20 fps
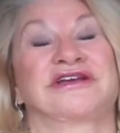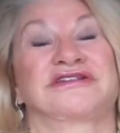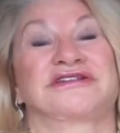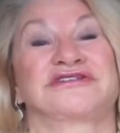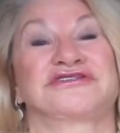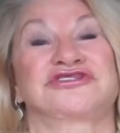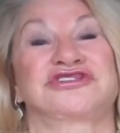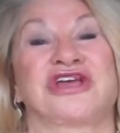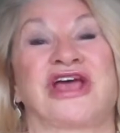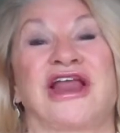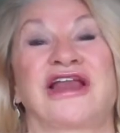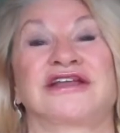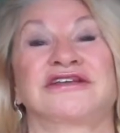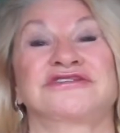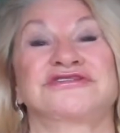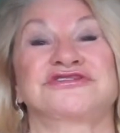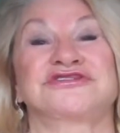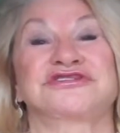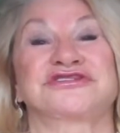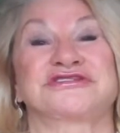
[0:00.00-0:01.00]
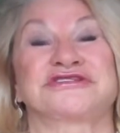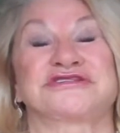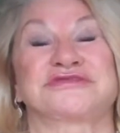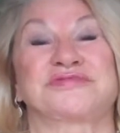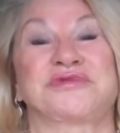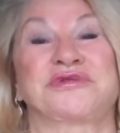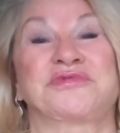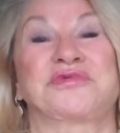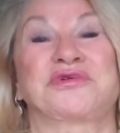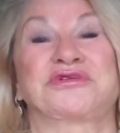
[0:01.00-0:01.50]
the challenges
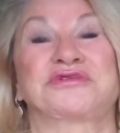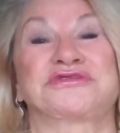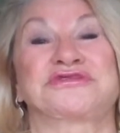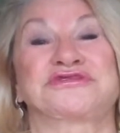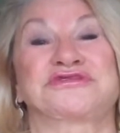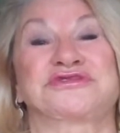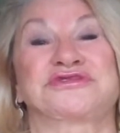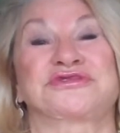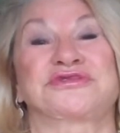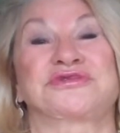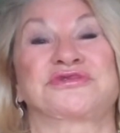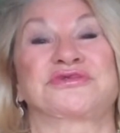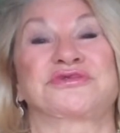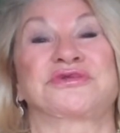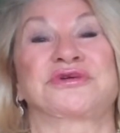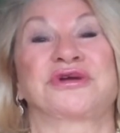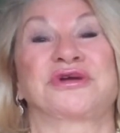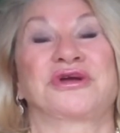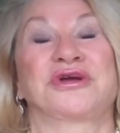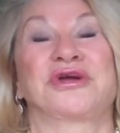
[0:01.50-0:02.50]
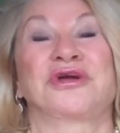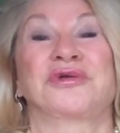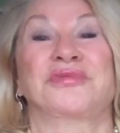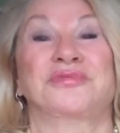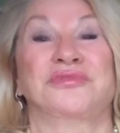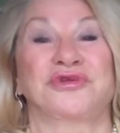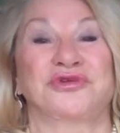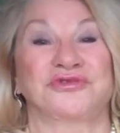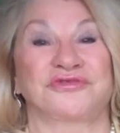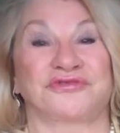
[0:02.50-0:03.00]
we want to
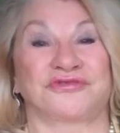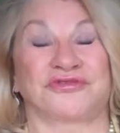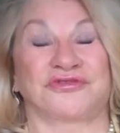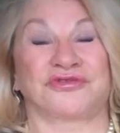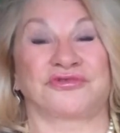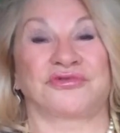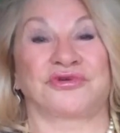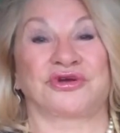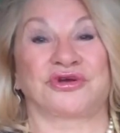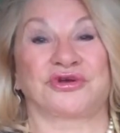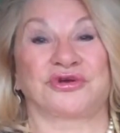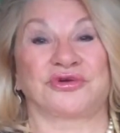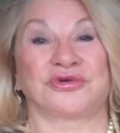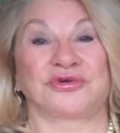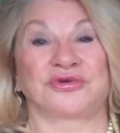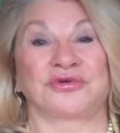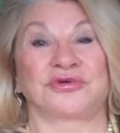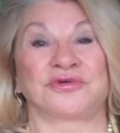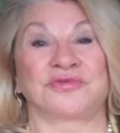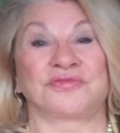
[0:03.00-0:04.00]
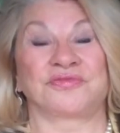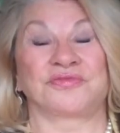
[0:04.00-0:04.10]
move through,